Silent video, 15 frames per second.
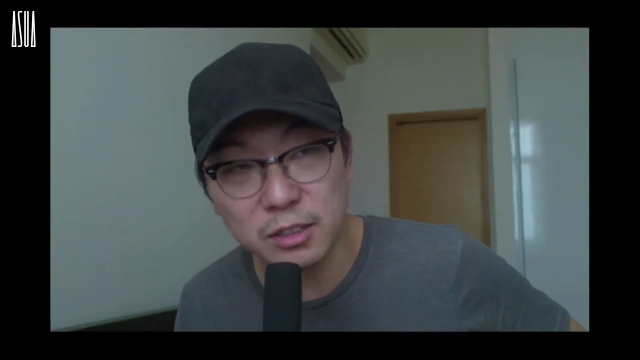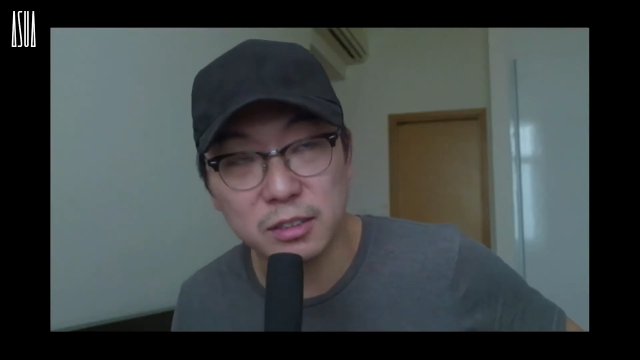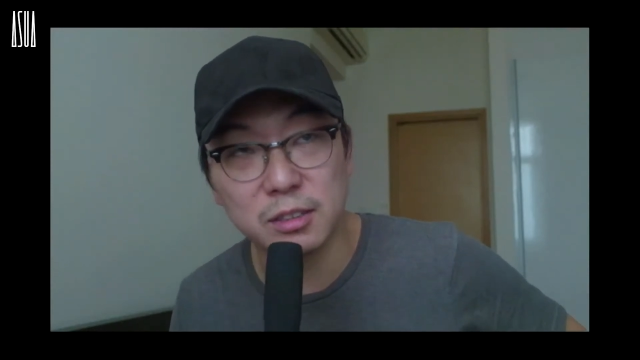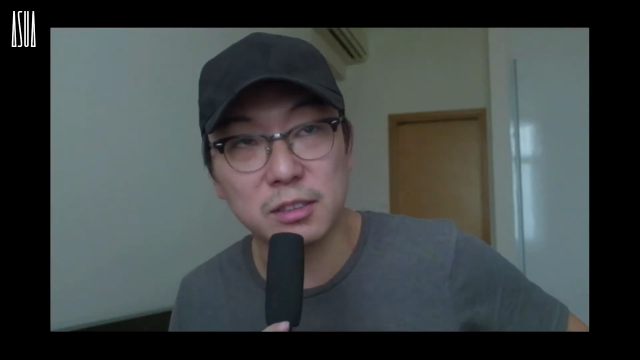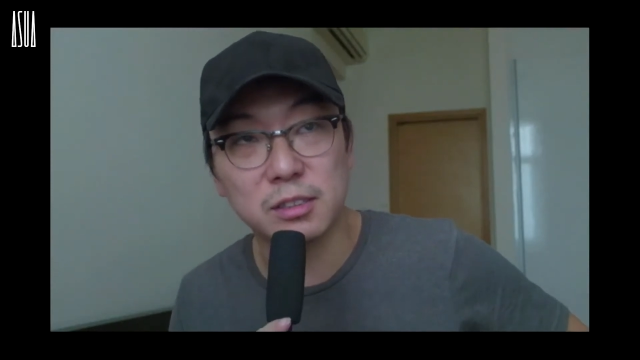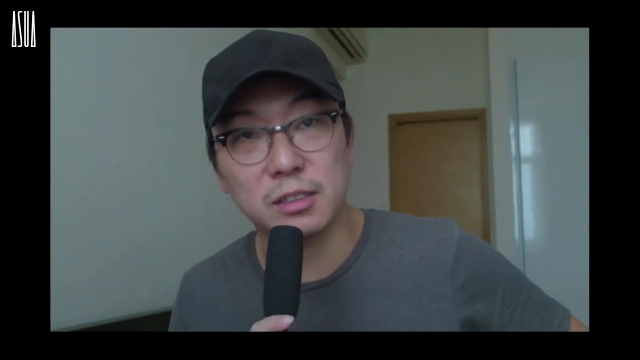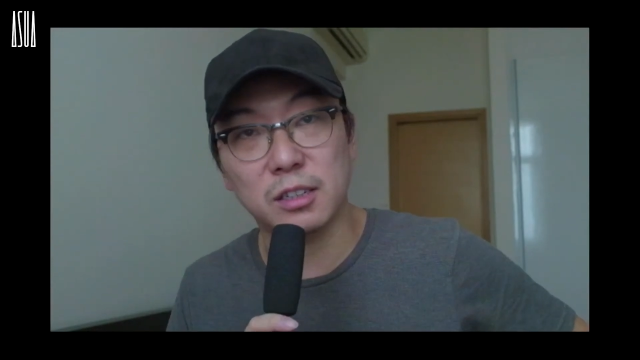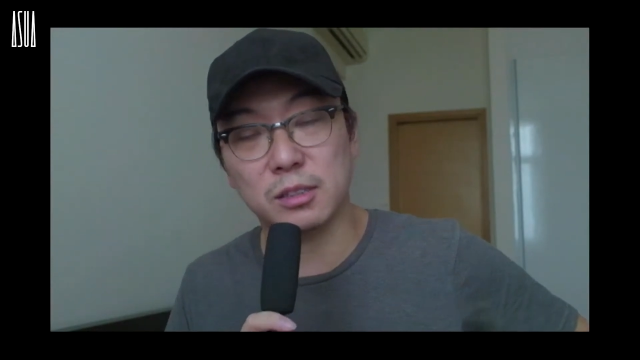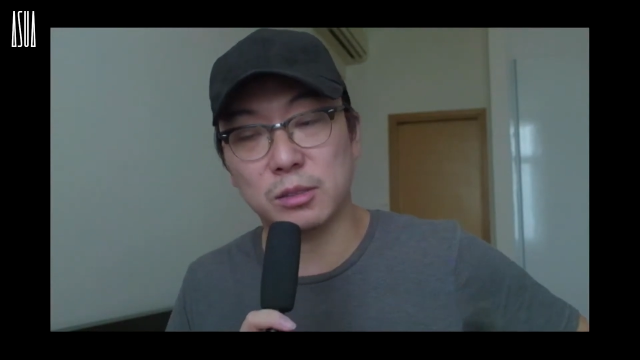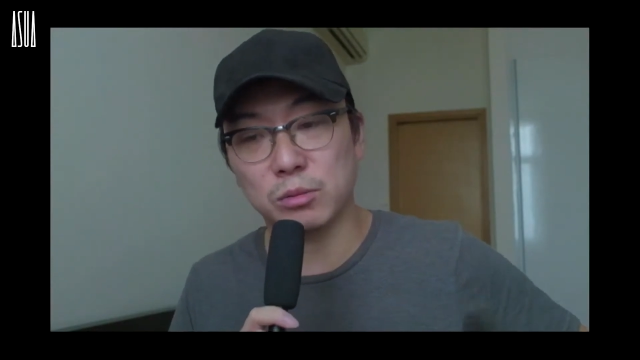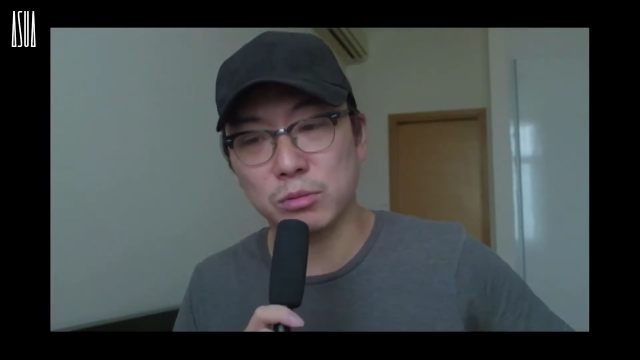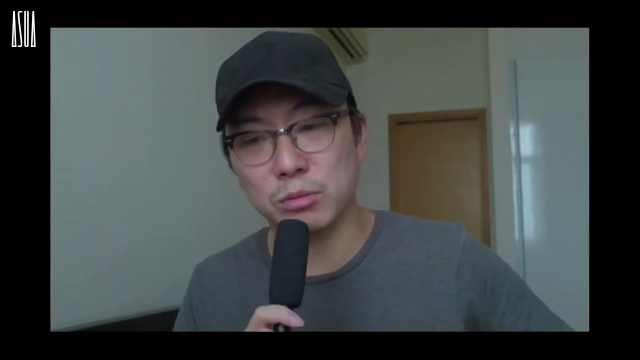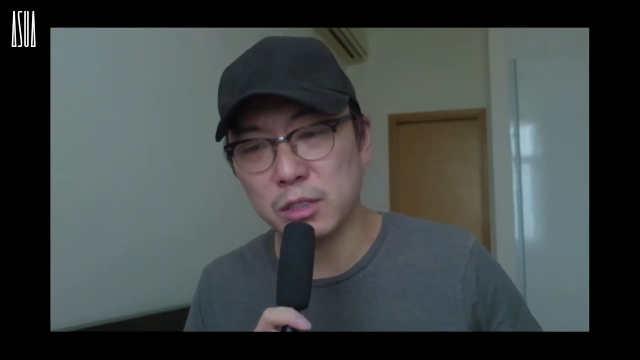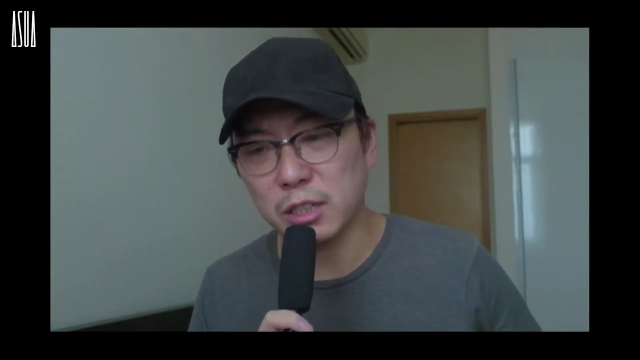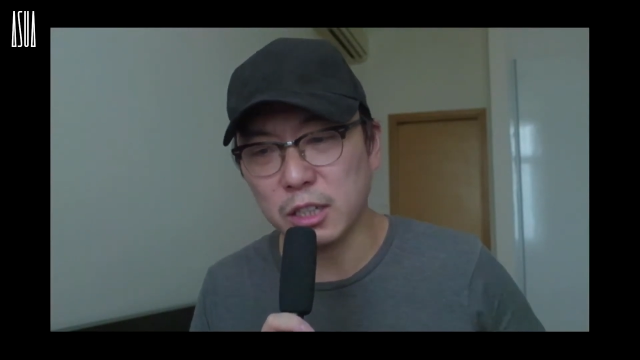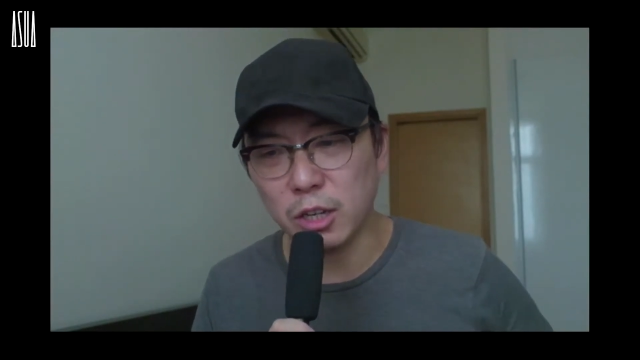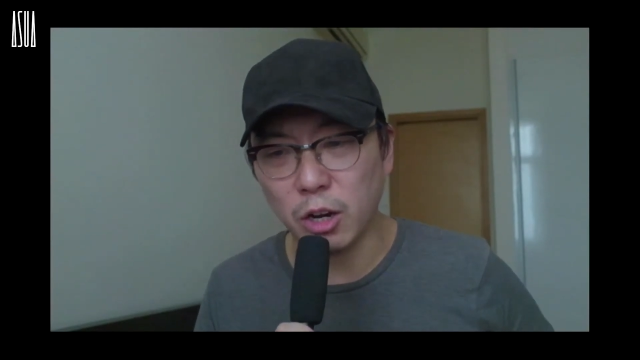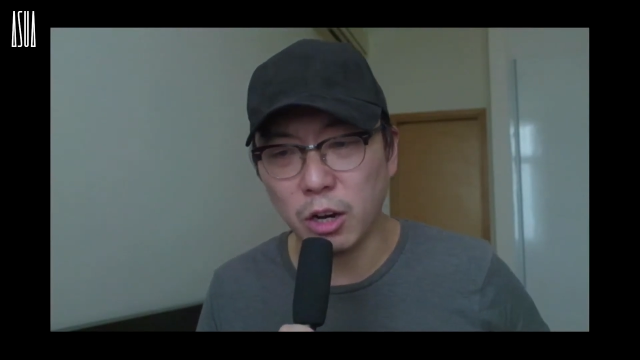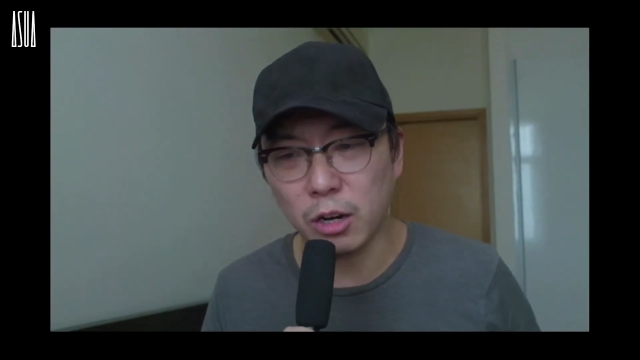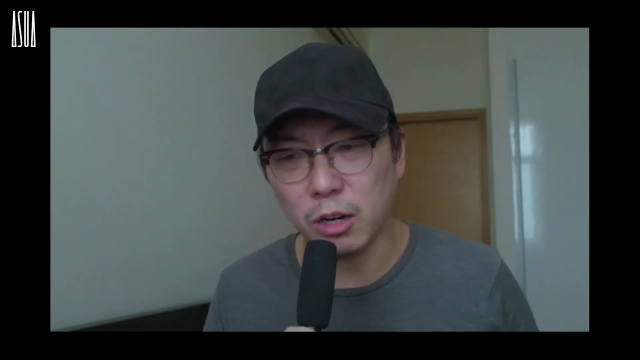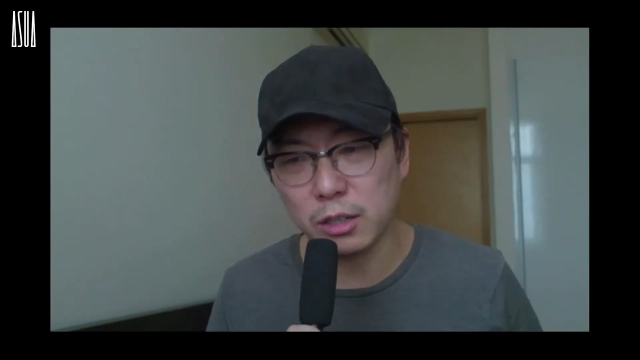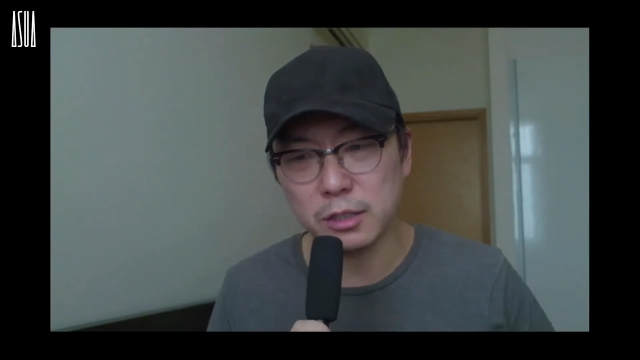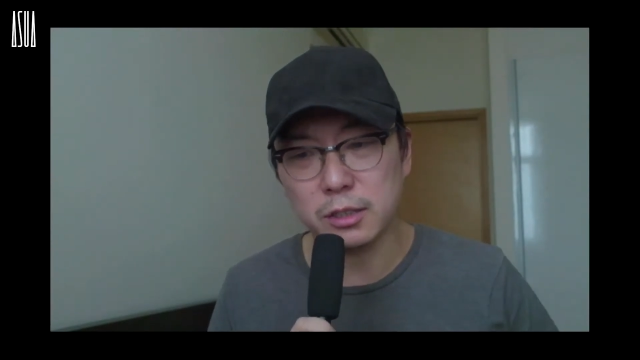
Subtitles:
It's just that it's really hot